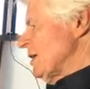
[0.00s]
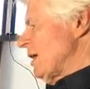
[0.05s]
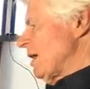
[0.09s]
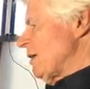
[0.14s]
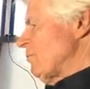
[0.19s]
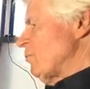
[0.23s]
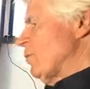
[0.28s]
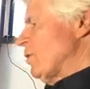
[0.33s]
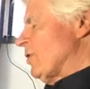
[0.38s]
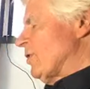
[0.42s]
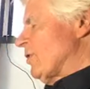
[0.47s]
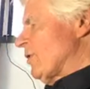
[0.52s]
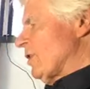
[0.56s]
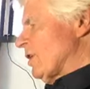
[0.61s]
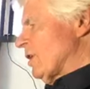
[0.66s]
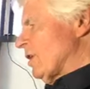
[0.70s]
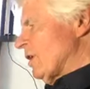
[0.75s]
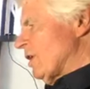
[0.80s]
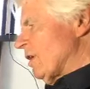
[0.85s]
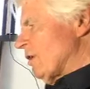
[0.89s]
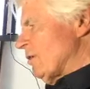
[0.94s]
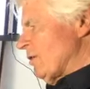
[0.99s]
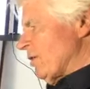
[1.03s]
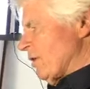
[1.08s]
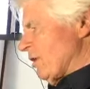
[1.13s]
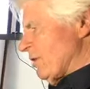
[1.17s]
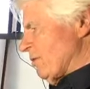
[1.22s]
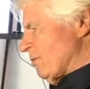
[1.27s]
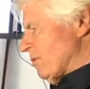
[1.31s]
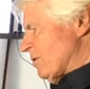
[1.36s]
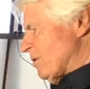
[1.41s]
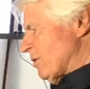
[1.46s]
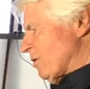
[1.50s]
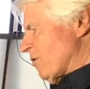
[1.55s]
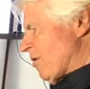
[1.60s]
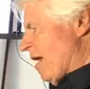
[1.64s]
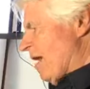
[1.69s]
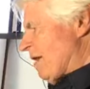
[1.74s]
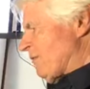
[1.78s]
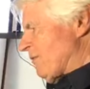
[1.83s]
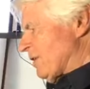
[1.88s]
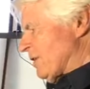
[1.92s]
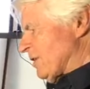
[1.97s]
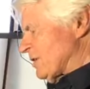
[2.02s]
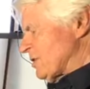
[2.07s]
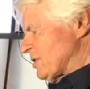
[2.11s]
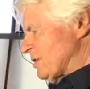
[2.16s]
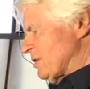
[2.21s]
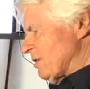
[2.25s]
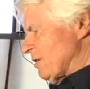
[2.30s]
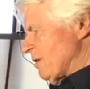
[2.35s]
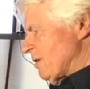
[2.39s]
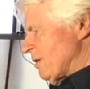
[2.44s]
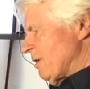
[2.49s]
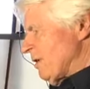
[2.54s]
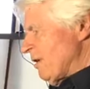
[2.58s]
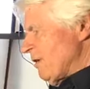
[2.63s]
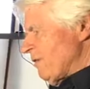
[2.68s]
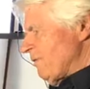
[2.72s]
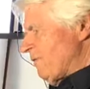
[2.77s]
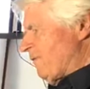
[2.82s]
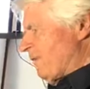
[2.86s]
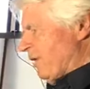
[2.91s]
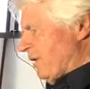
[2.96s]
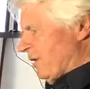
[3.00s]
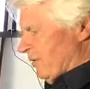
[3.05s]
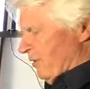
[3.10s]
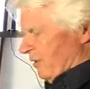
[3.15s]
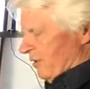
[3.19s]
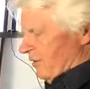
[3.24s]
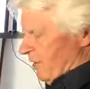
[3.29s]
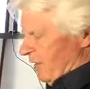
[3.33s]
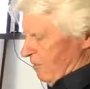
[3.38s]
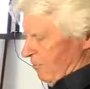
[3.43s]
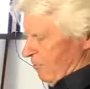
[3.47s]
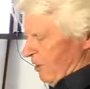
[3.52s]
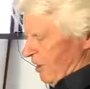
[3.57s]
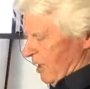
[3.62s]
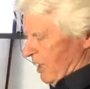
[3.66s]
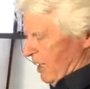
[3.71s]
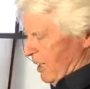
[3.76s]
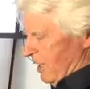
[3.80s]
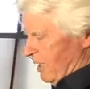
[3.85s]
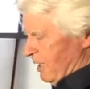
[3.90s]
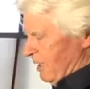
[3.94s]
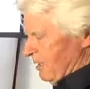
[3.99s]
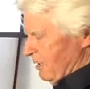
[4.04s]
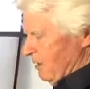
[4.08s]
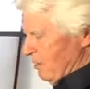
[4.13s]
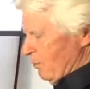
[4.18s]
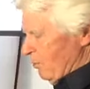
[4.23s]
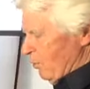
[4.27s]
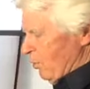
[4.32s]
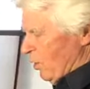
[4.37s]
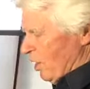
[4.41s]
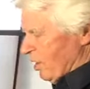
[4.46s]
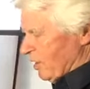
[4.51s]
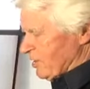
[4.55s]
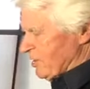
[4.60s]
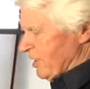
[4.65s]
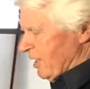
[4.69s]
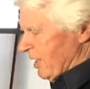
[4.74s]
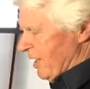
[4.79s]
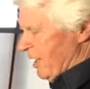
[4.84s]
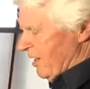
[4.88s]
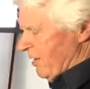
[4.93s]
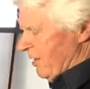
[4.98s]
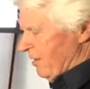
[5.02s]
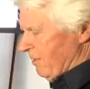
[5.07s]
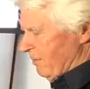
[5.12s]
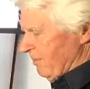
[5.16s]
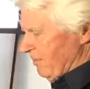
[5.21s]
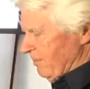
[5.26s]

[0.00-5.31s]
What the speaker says: with a logo, with the graphics, and feel that they really work together.